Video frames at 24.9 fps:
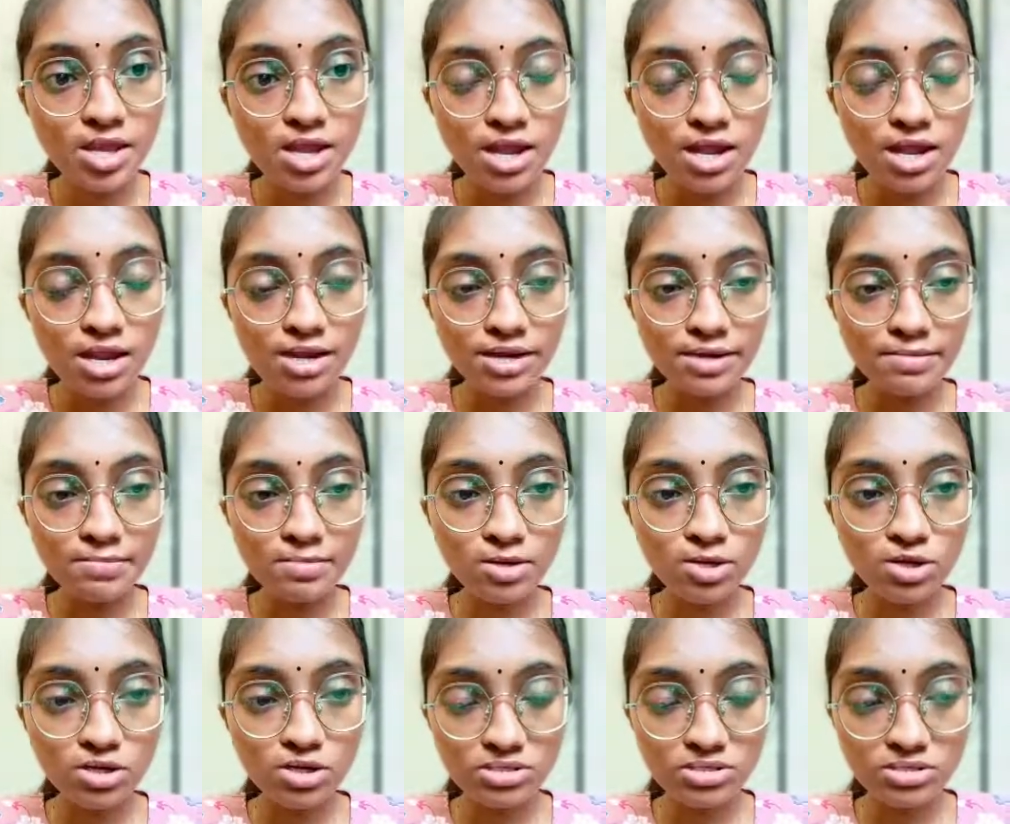
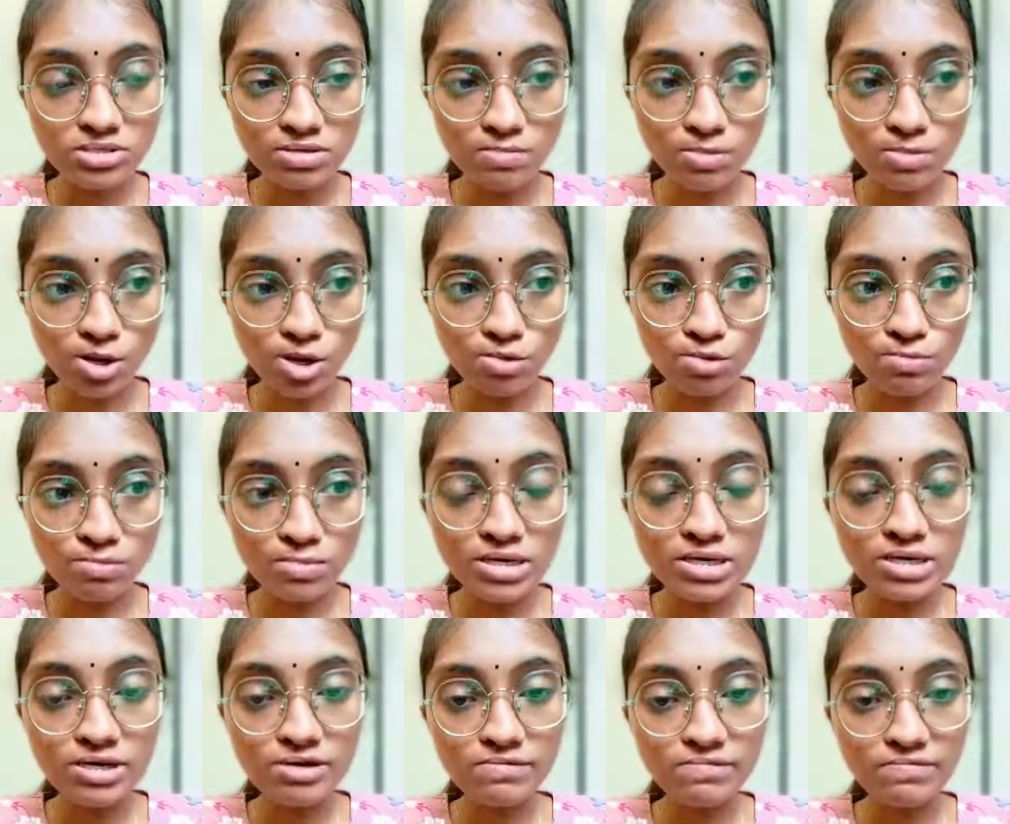Democracy
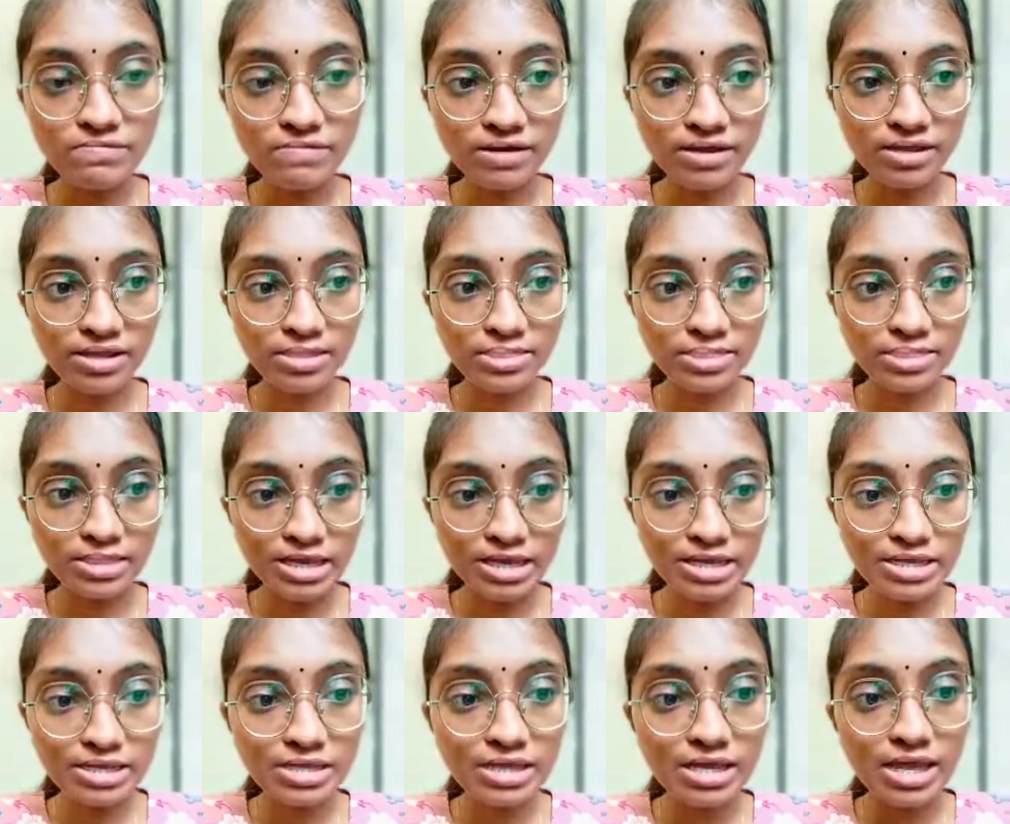Monument, Fire Thai,
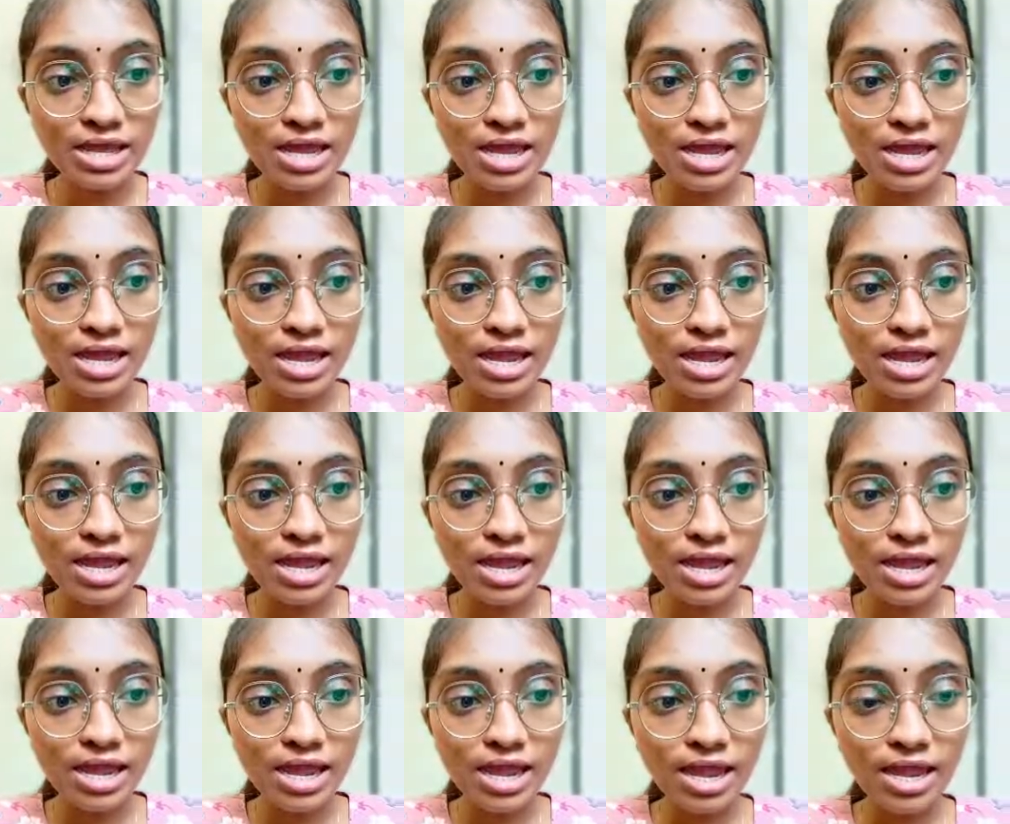
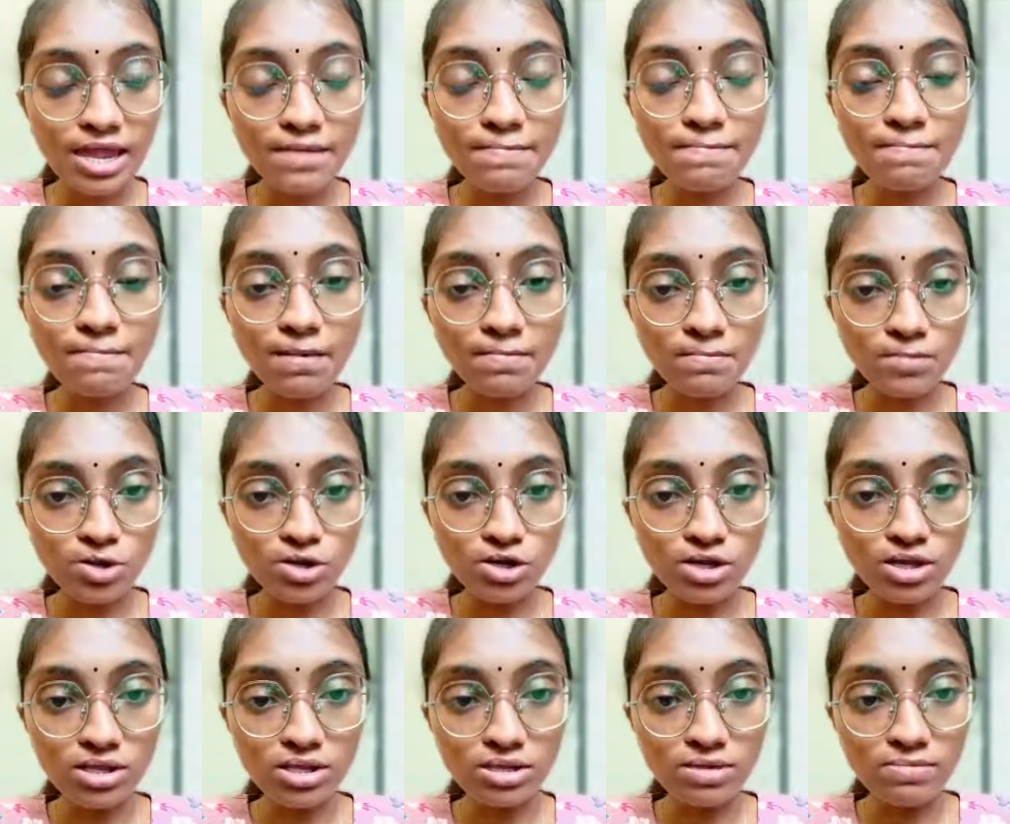and
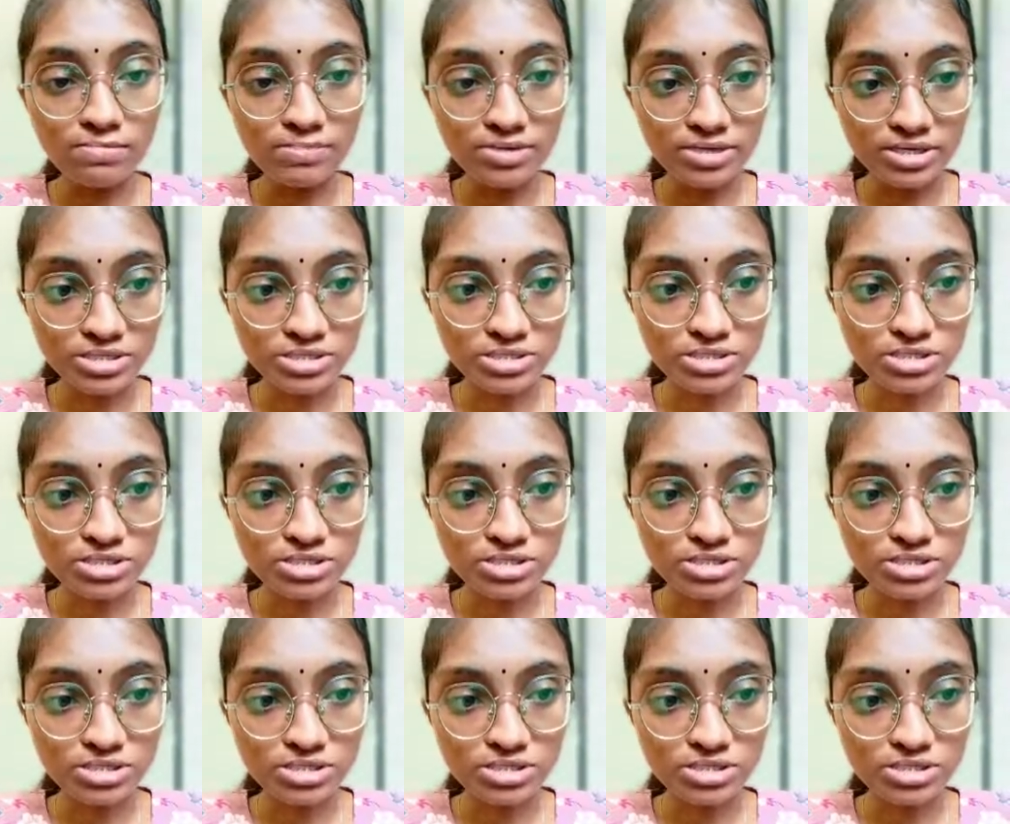Memorial Bridge.